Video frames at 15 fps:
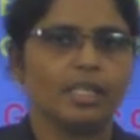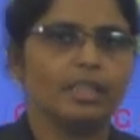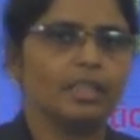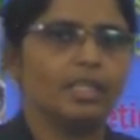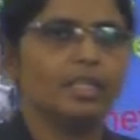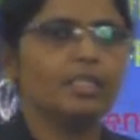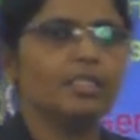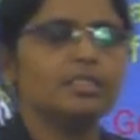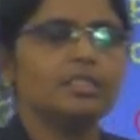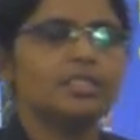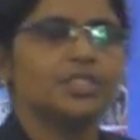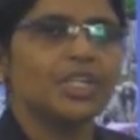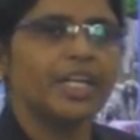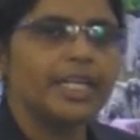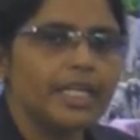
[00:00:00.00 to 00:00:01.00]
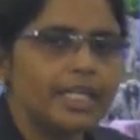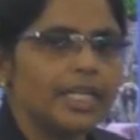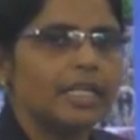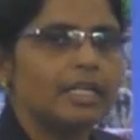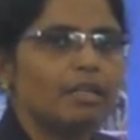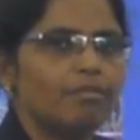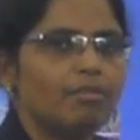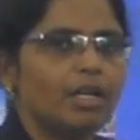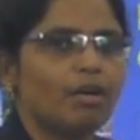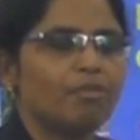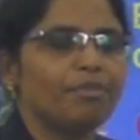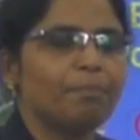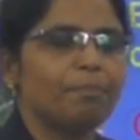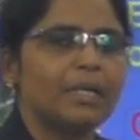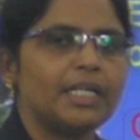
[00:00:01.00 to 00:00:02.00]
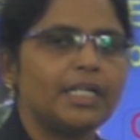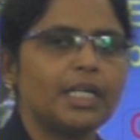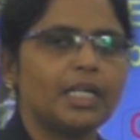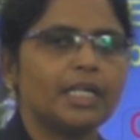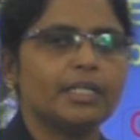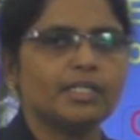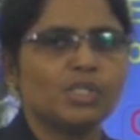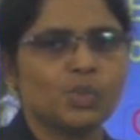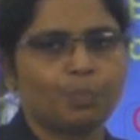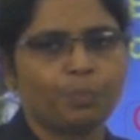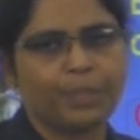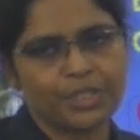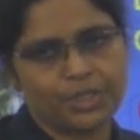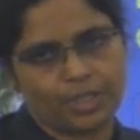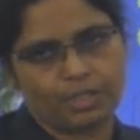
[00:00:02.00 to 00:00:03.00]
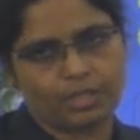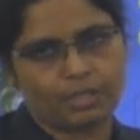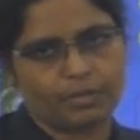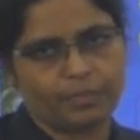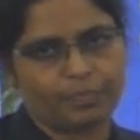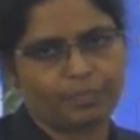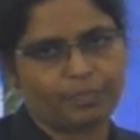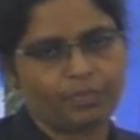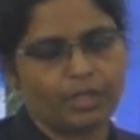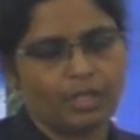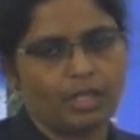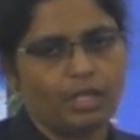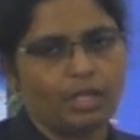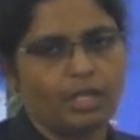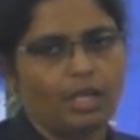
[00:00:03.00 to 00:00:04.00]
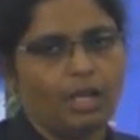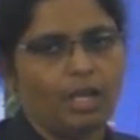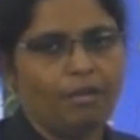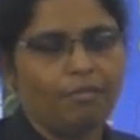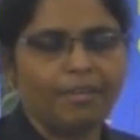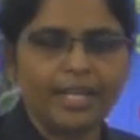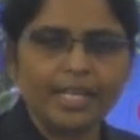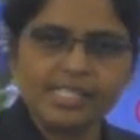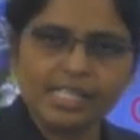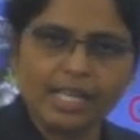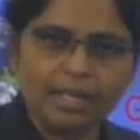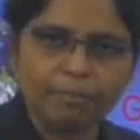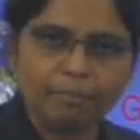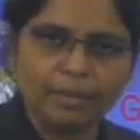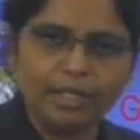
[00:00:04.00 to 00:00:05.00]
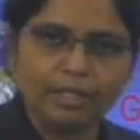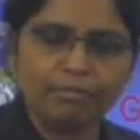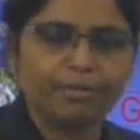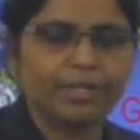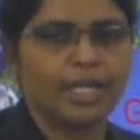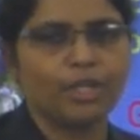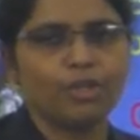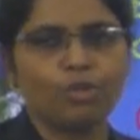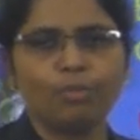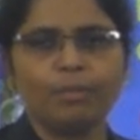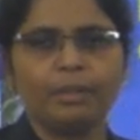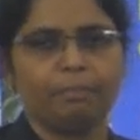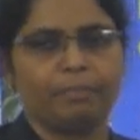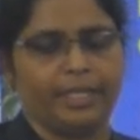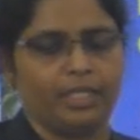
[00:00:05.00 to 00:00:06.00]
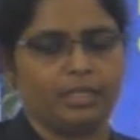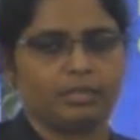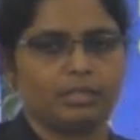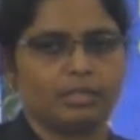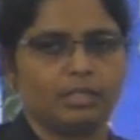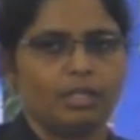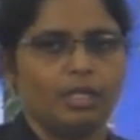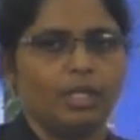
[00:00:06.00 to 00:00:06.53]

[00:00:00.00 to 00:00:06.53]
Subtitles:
in the genetic level of a particular species. For example, if you take human beings